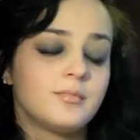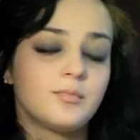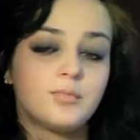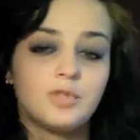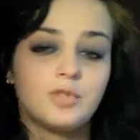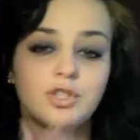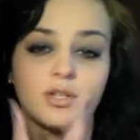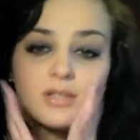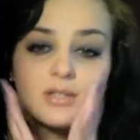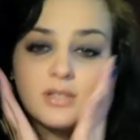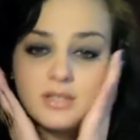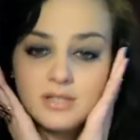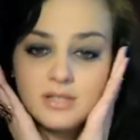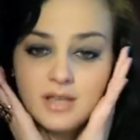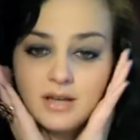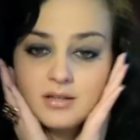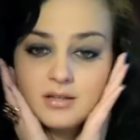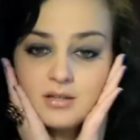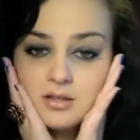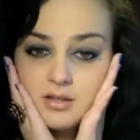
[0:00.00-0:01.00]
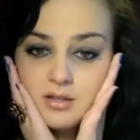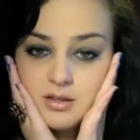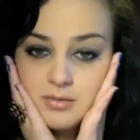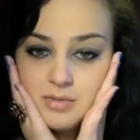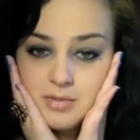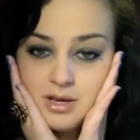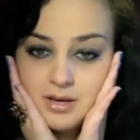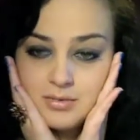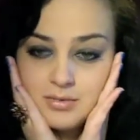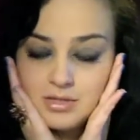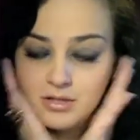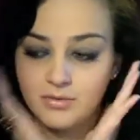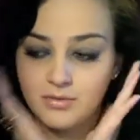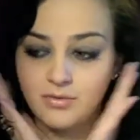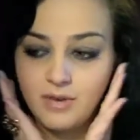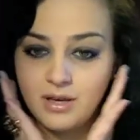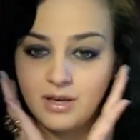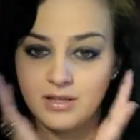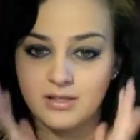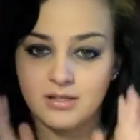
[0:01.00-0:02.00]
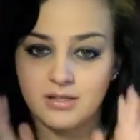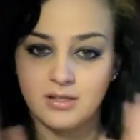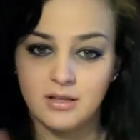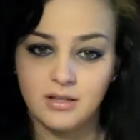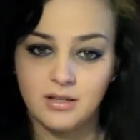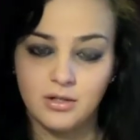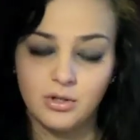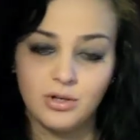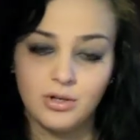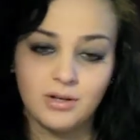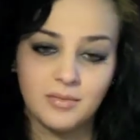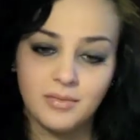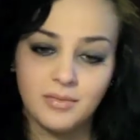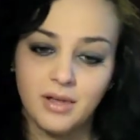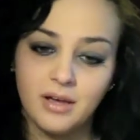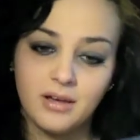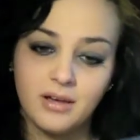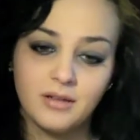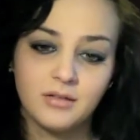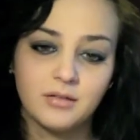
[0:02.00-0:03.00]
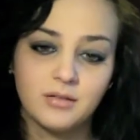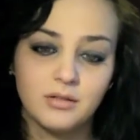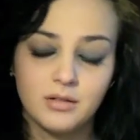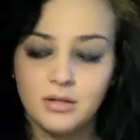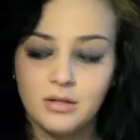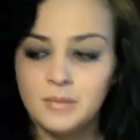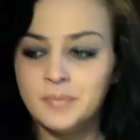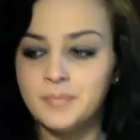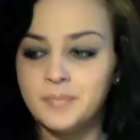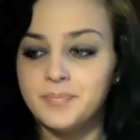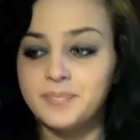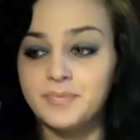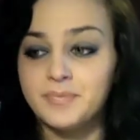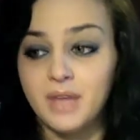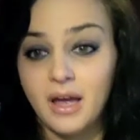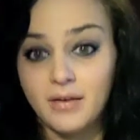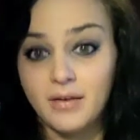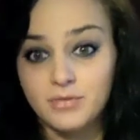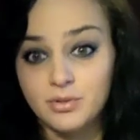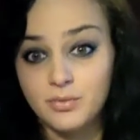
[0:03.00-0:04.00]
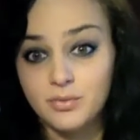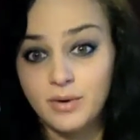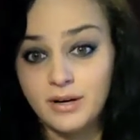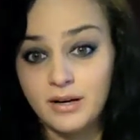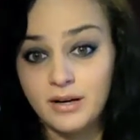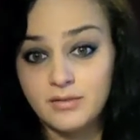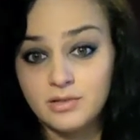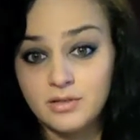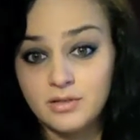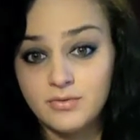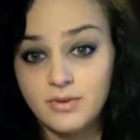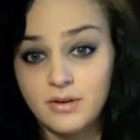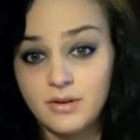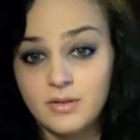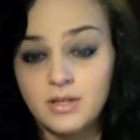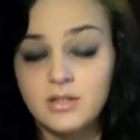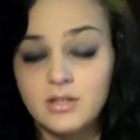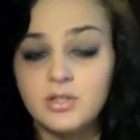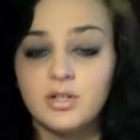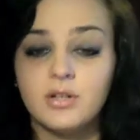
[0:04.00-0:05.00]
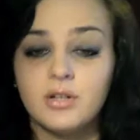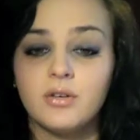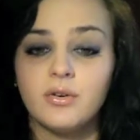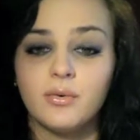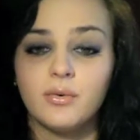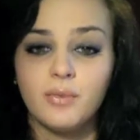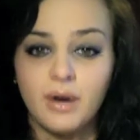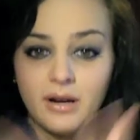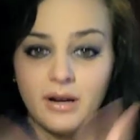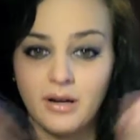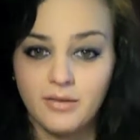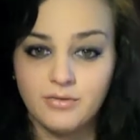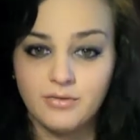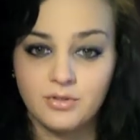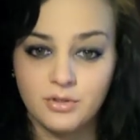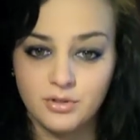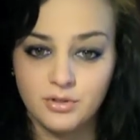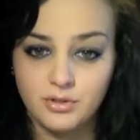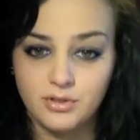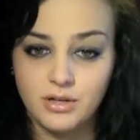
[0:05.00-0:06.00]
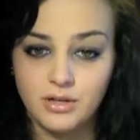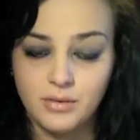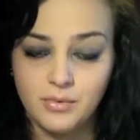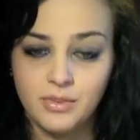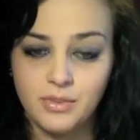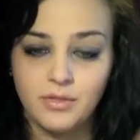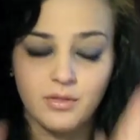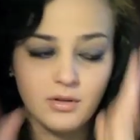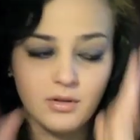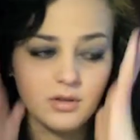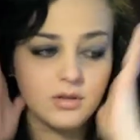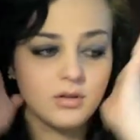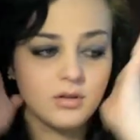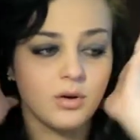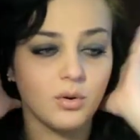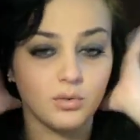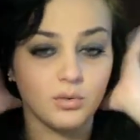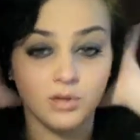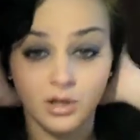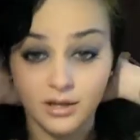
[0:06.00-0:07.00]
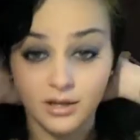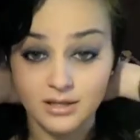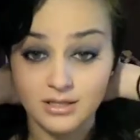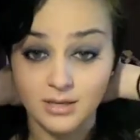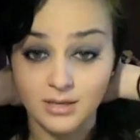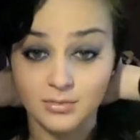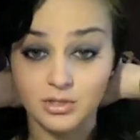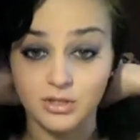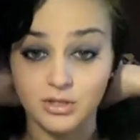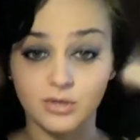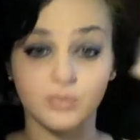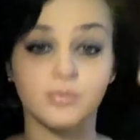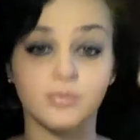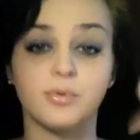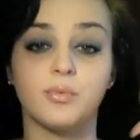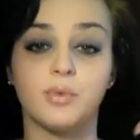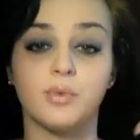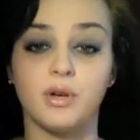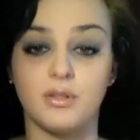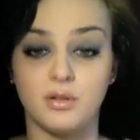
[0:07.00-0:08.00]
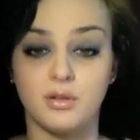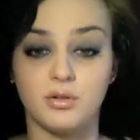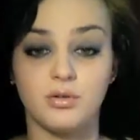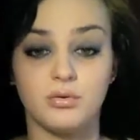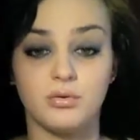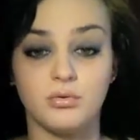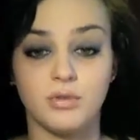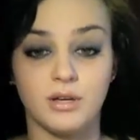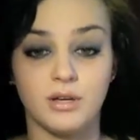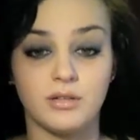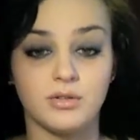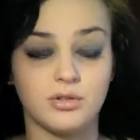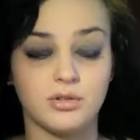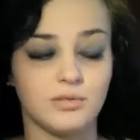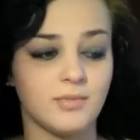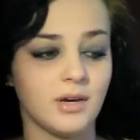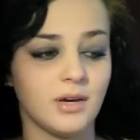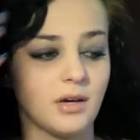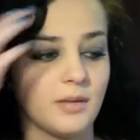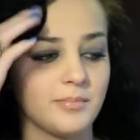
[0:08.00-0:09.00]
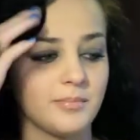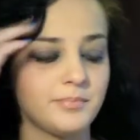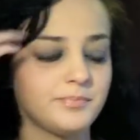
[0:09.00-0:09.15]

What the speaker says: just to set the makeup to the face, and you can apply it right after the foundation or right after you're done with the whole look. It's up to you and the way that you like to do makeup.